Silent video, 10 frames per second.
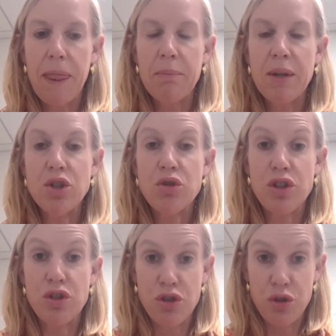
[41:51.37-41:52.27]

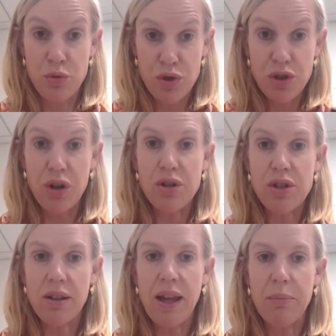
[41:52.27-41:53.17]
ministries do start to
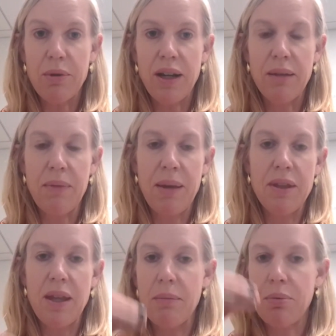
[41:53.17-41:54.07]
collaborate, and maybe
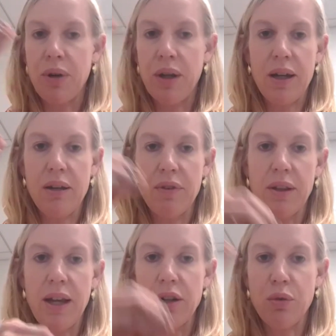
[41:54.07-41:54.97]
they appoint kind of a
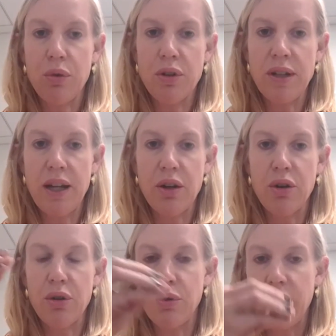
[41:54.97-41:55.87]
lead
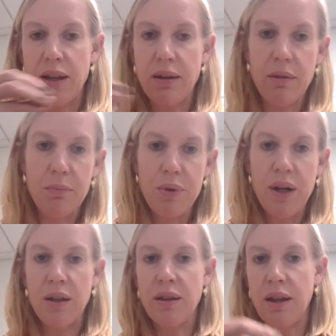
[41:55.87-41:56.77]
coordinator who can
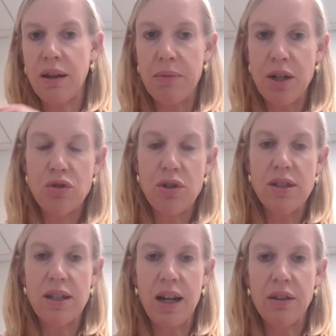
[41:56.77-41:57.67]
bring the
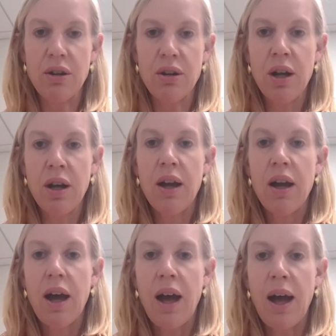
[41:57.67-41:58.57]
ministries together,
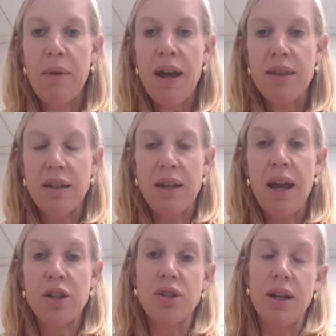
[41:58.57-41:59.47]
and then
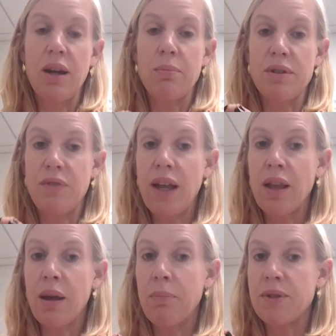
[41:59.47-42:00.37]
actually help
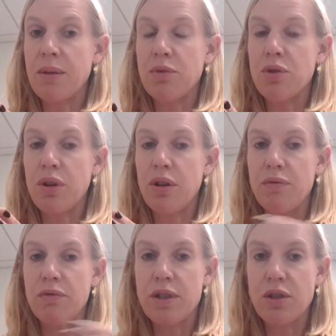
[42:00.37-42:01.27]
develop some sort of
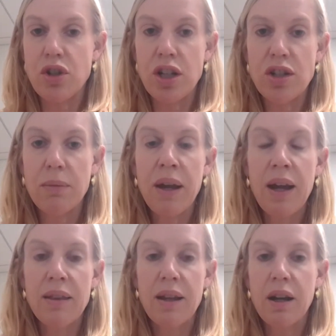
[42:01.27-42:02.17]
strategic
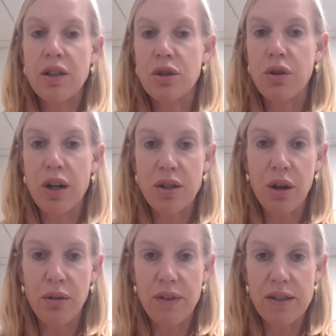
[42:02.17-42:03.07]
plan that cuts across
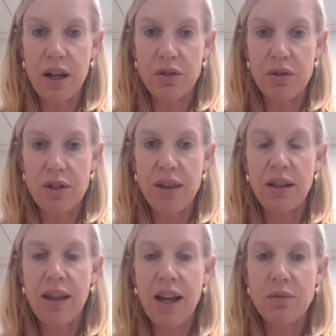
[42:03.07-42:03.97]
all of the sectors. I
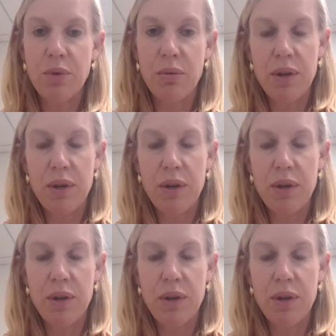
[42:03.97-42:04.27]
think that's where